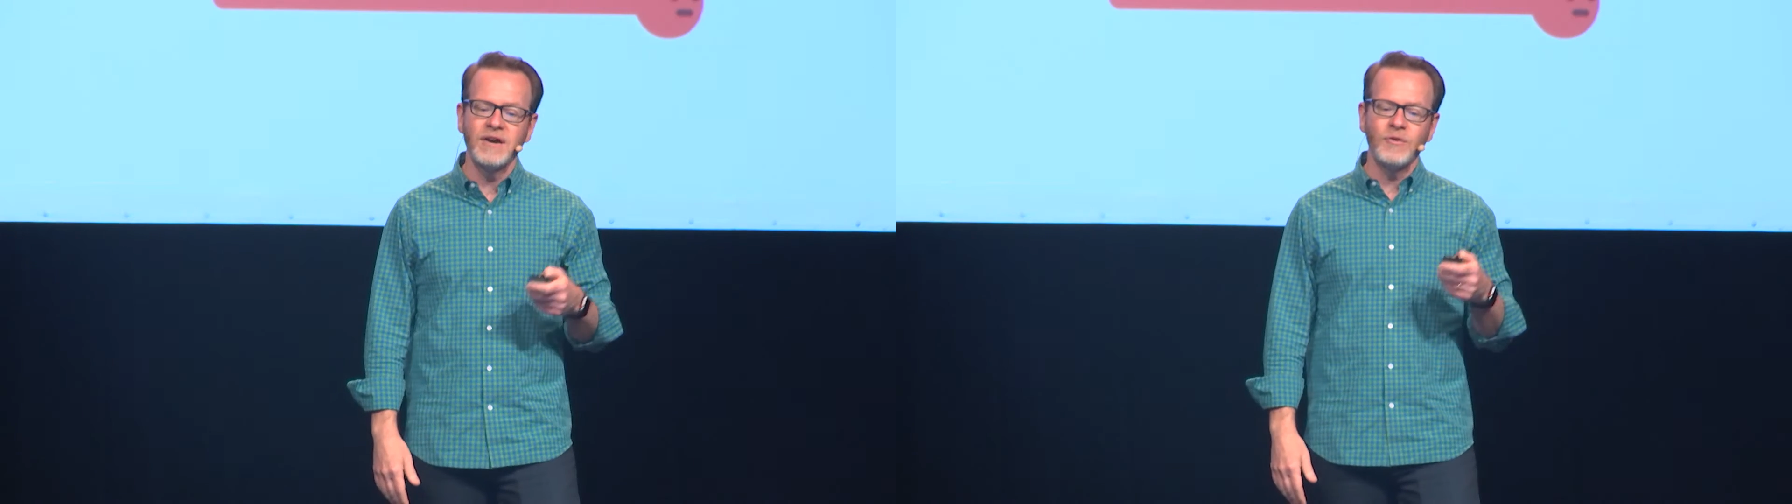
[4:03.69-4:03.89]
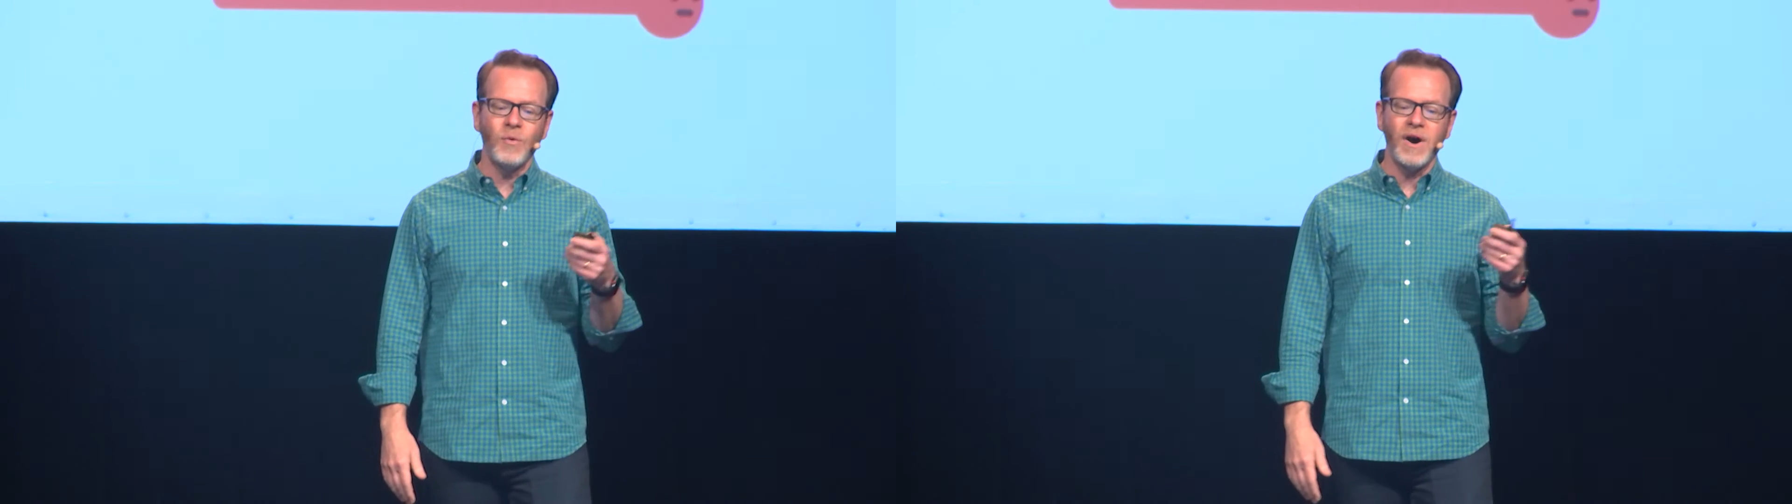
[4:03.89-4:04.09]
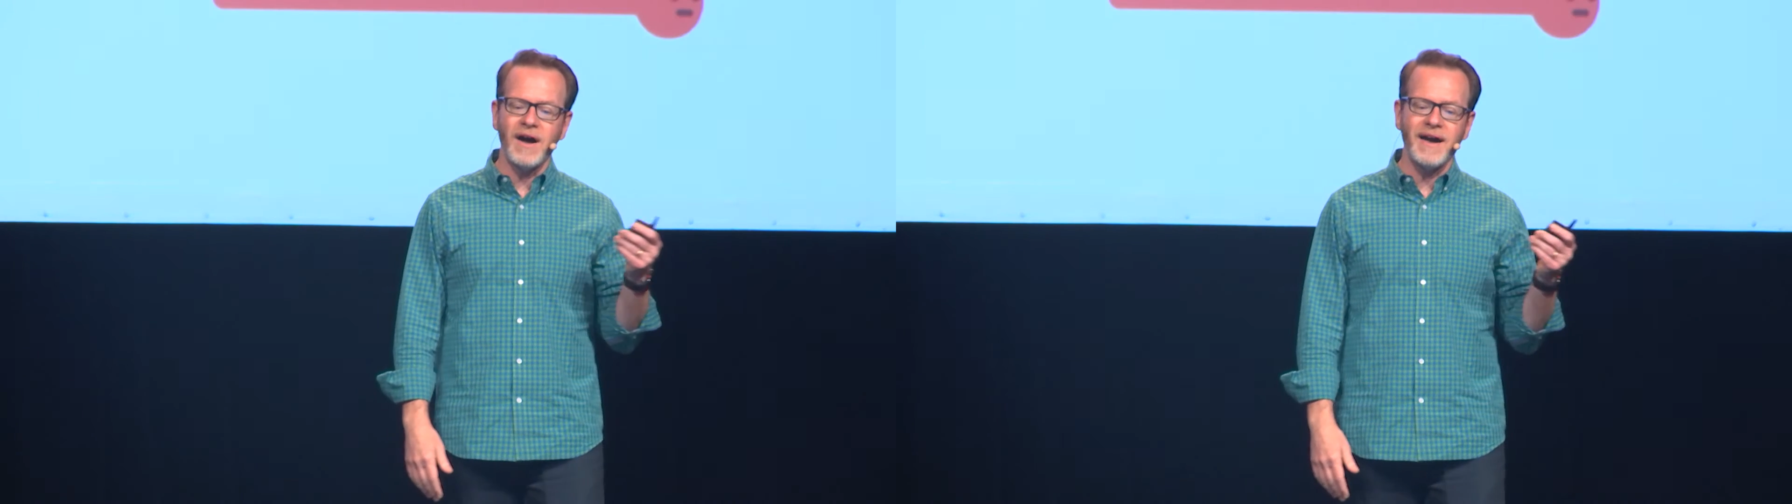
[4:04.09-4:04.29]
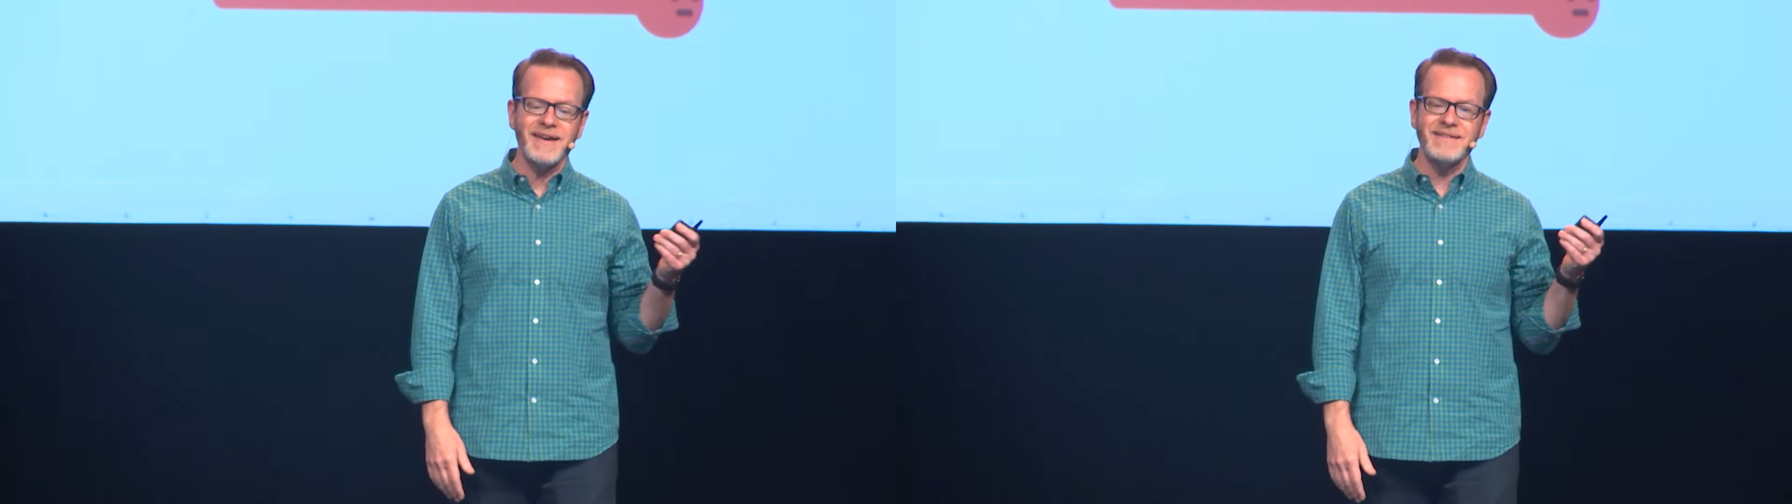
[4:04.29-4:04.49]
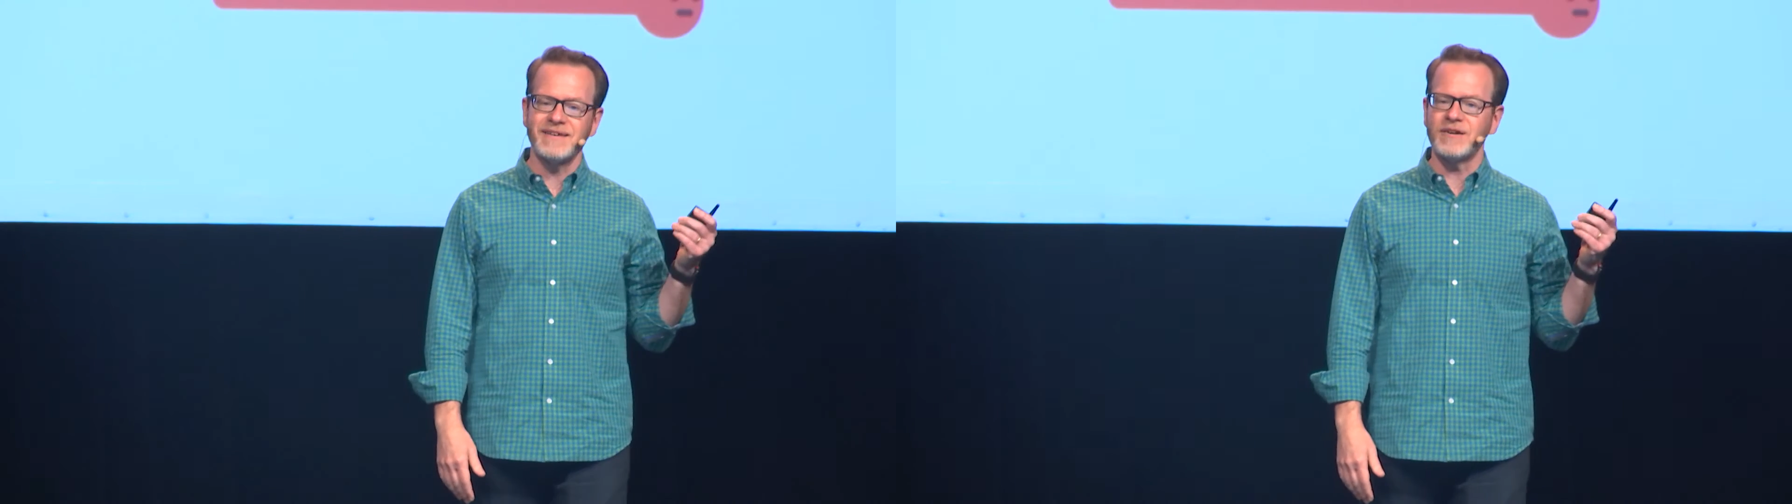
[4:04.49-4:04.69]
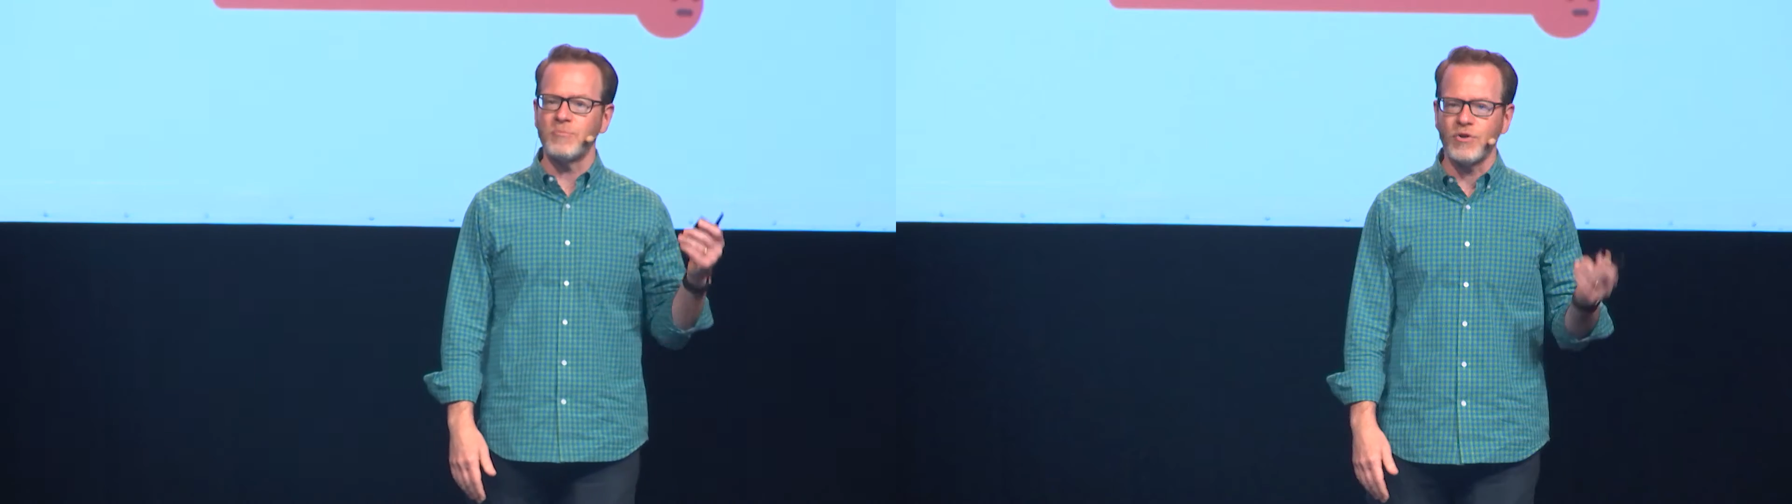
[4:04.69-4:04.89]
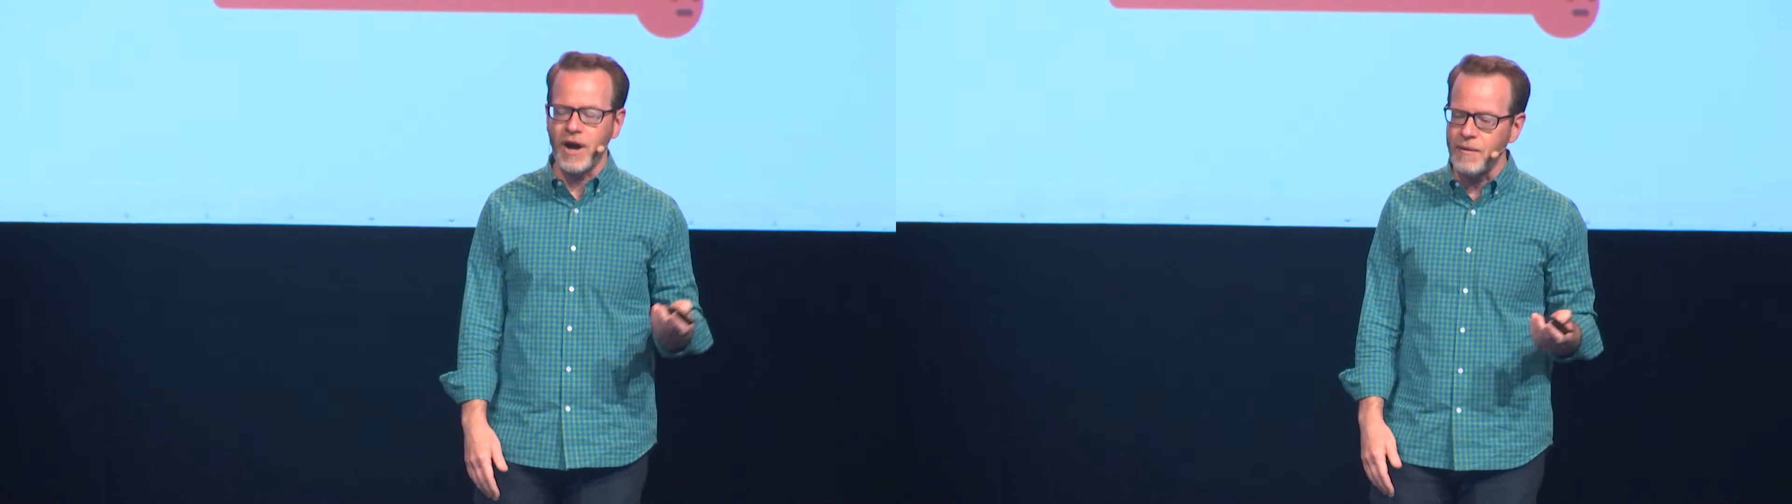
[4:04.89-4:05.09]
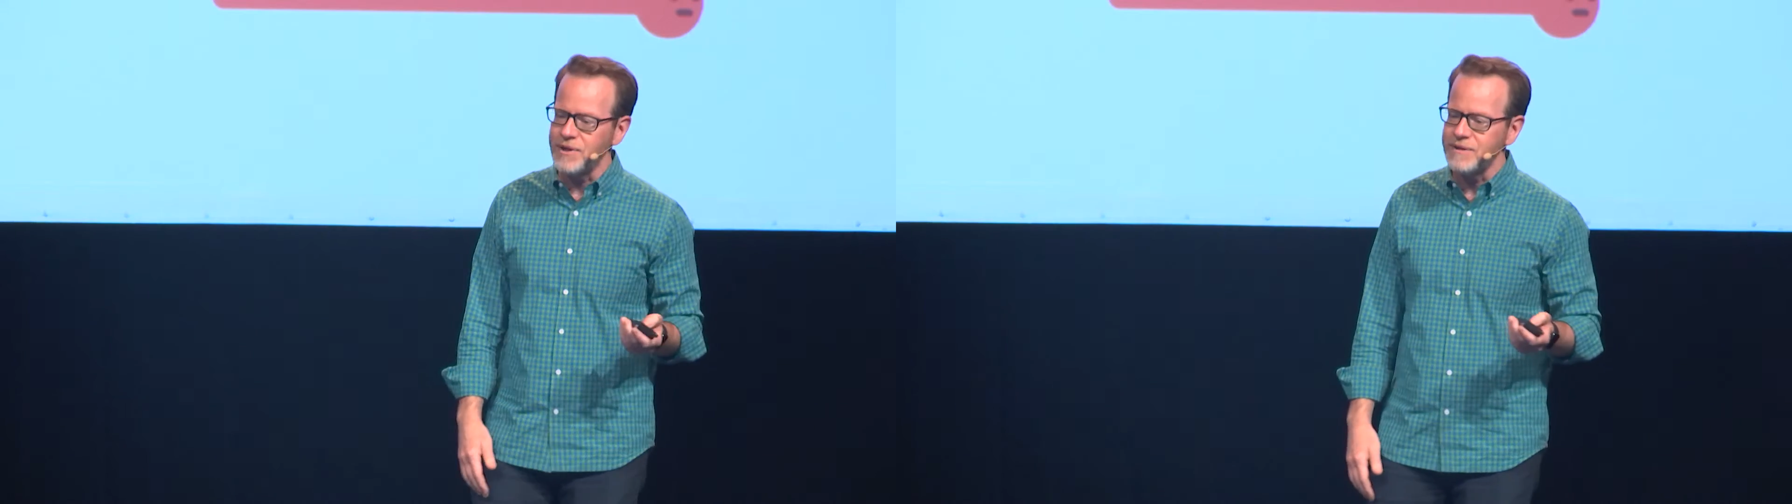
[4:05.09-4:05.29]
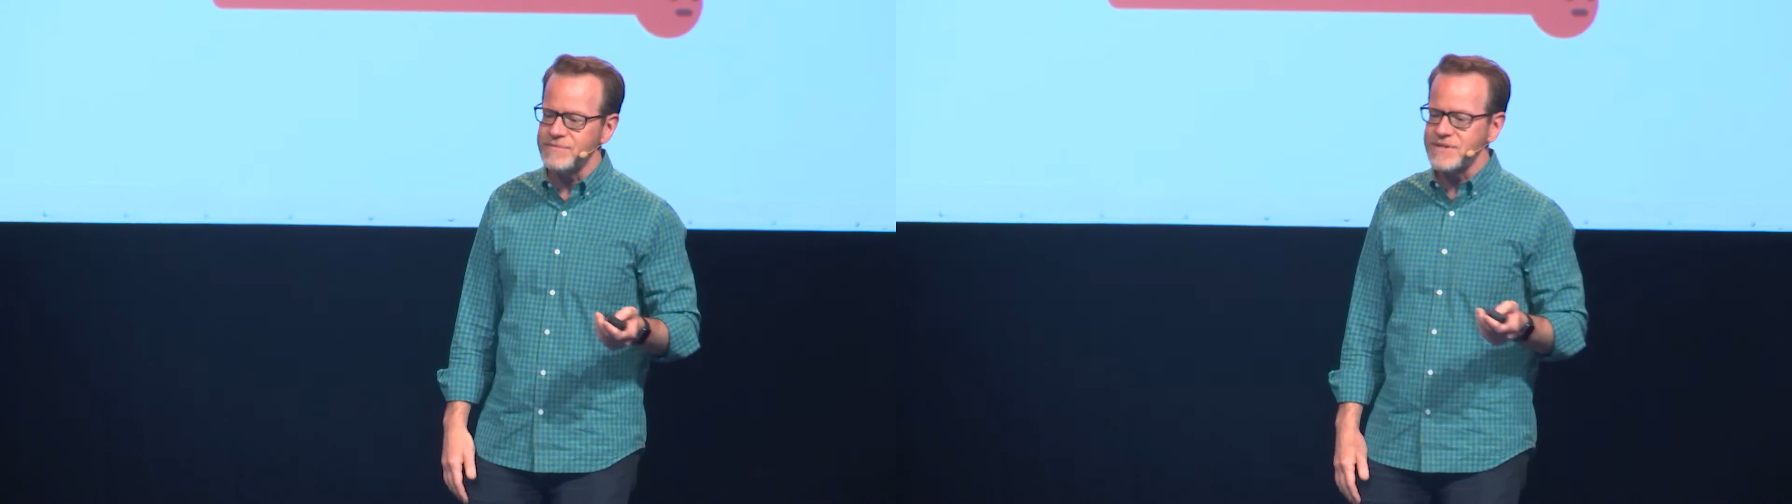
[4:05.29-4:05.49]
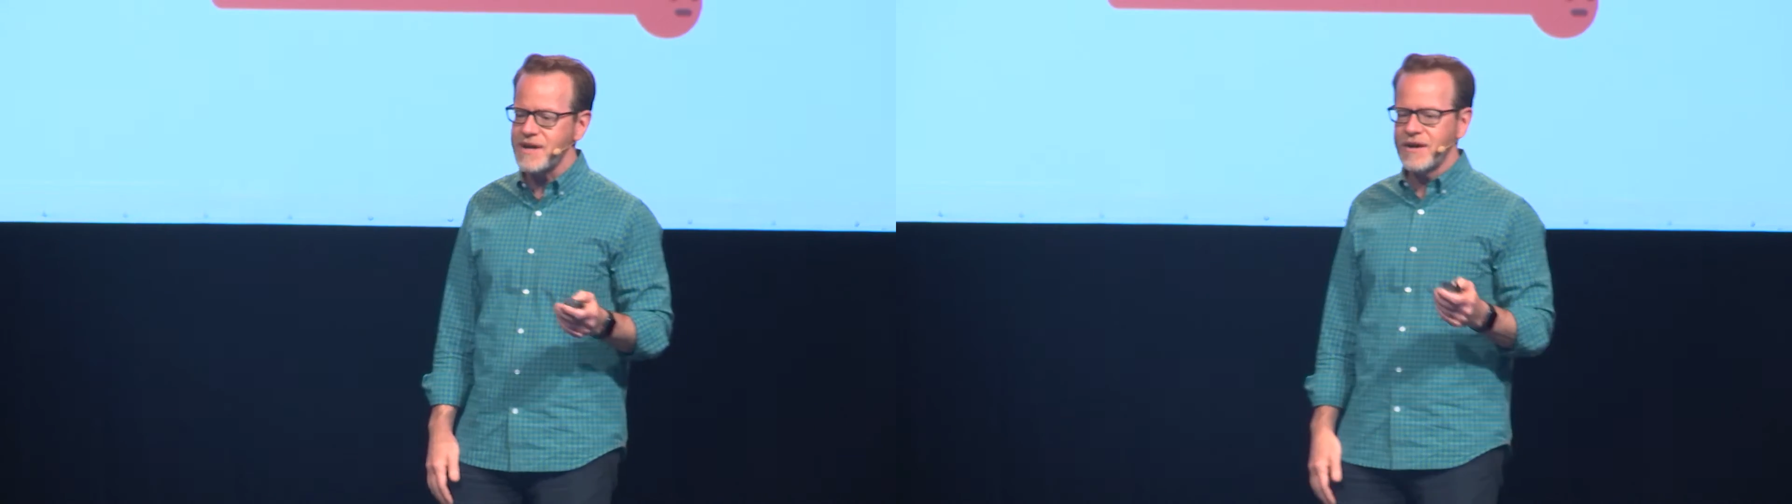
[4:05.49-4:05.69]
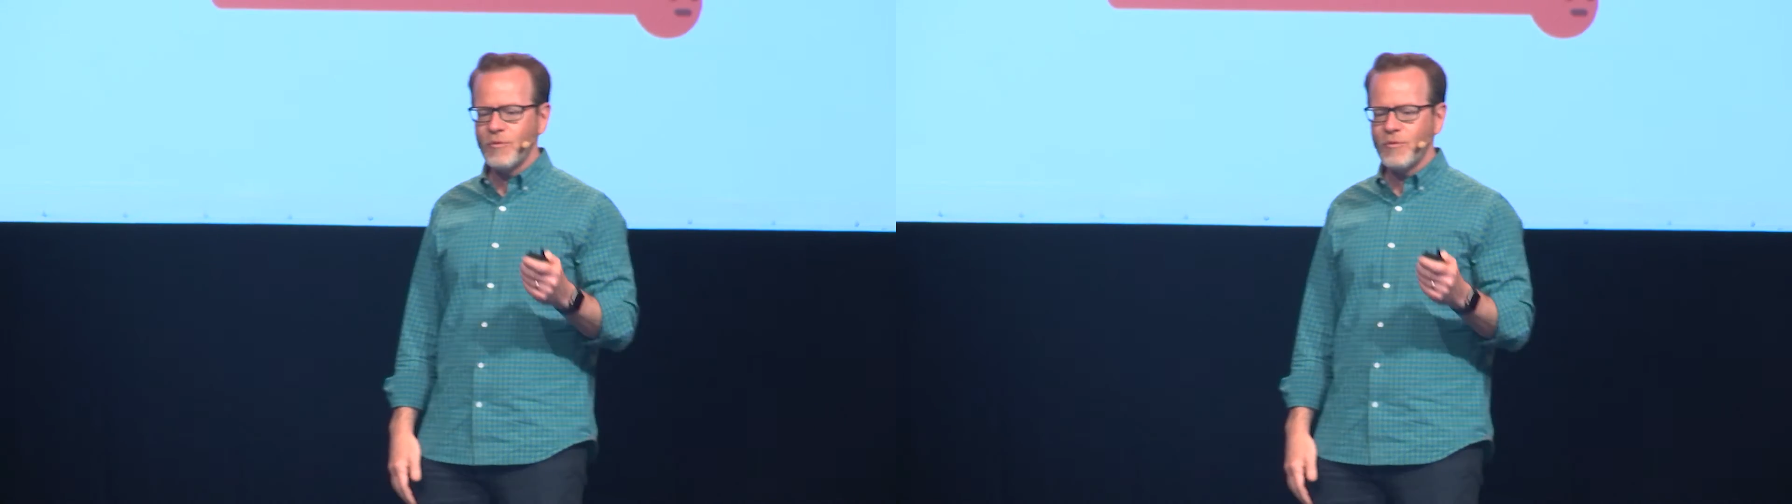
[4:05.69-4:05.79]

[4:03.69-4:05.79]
why they're problems,